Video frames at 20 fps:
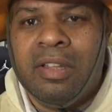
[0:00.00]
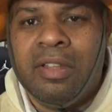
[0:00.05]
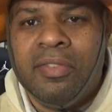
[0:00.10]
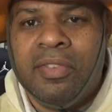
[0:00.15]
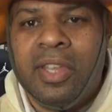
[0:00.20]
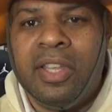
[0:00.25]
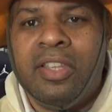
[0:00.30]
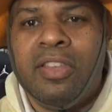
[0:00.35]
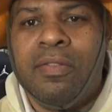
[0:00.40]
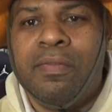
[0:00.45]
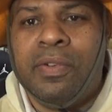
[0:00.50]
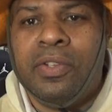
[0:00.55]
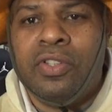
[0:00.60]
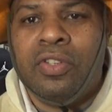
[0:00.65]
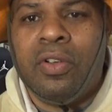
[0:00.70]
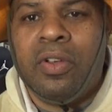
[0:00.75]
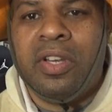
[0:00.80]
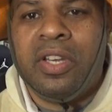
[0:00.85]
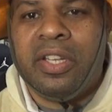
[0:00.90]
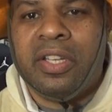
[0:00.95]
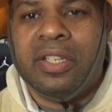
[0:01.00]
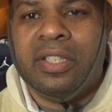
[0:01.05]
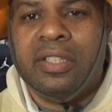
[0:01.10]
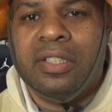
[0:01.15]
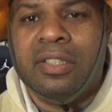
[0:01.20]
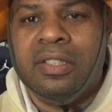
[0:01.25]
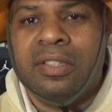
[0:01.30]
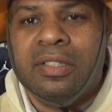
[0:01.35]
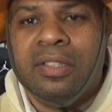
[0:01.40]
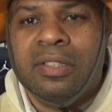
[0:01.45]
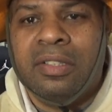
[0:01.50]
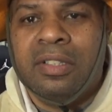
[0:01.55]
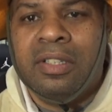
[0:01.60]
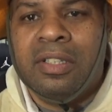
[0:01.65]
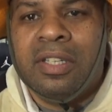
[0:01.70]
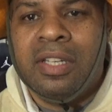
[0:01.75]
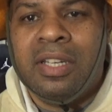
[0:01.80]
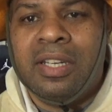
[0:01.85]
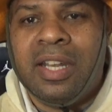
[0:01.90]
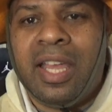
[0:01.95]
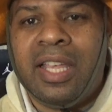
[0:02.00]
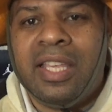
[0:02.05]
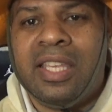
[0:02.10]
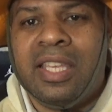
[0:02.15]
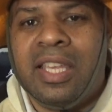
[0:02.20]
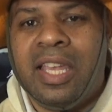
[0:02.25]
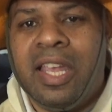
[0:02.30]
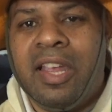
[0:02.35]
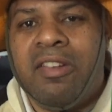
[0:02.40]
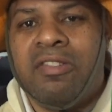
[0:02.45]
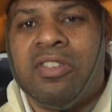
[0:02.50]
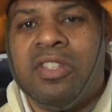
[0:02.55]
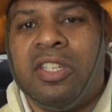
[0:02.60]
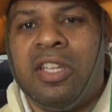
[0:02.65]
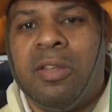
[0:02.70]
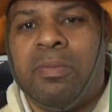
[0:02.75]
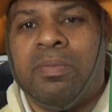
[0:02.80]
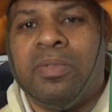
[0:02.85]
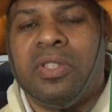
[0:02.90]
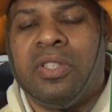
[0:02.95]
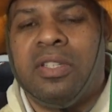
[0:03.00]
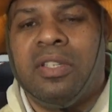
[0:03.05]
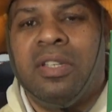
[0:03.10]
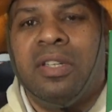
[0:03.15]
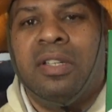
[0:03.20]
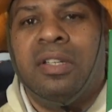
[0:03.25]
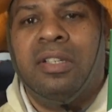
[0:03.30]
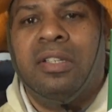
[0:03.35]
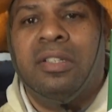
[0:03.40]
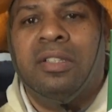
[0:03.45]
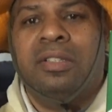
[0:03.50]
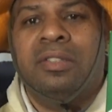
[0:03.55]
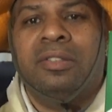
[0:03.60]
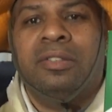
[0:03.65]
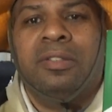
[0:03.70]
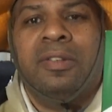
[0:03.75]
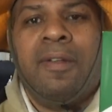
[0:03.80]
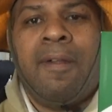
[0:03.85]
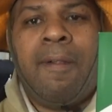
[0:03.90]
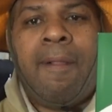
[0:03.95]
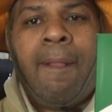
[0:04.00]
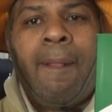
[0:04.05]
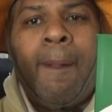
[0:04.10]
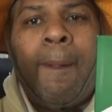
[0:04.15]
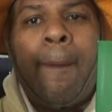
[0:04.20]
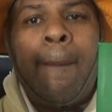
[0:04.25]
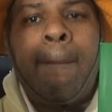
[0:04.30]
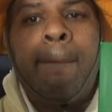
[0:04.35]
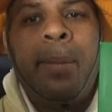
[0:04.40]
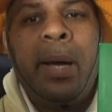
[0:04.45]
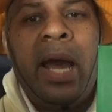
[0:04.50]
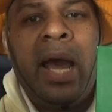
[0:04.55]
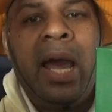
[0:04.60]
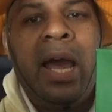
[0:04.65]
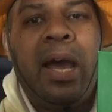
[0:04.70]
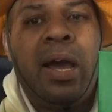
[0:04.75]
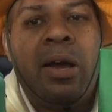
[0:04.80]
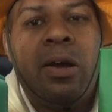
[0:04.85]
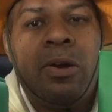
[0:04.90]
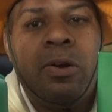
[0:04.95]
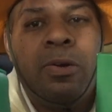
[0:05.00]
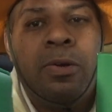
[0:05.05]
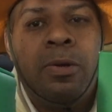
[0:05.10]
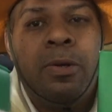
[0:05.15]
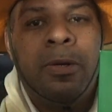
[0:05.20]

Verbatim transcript: Thank you for joining. Nike Airships. Bow.